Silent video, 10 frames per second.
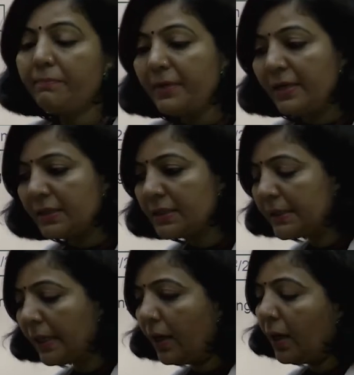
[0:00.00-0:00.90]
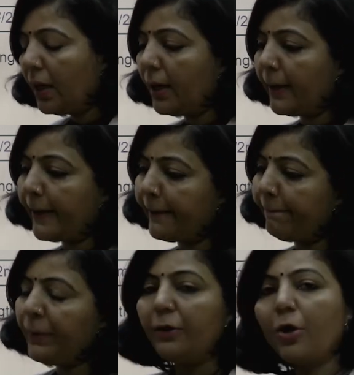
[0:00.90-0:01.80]
means
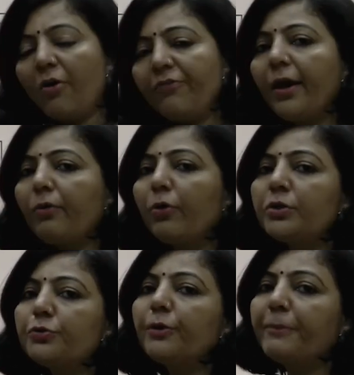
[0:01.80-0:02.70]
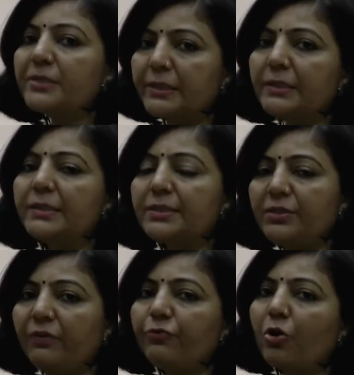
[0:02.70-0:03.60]
um, now we are going to represent this
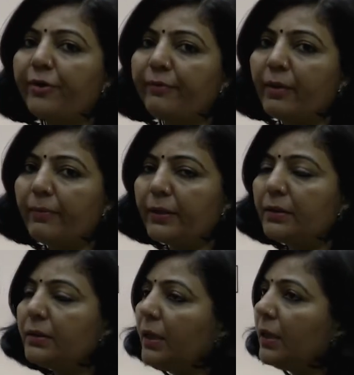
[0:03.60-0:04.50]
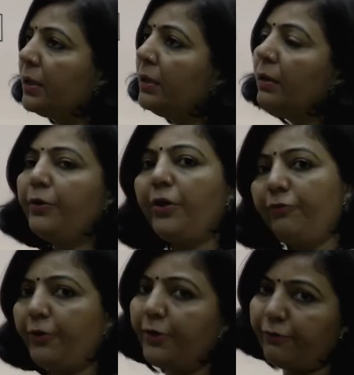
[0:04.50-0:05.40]
de Broglie wavelength in
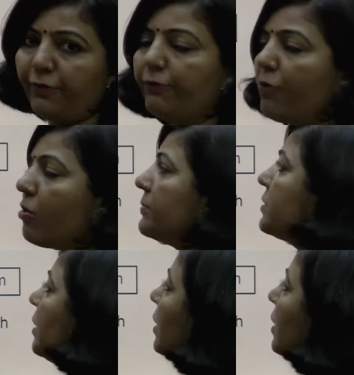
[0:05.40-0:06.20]
different different forms.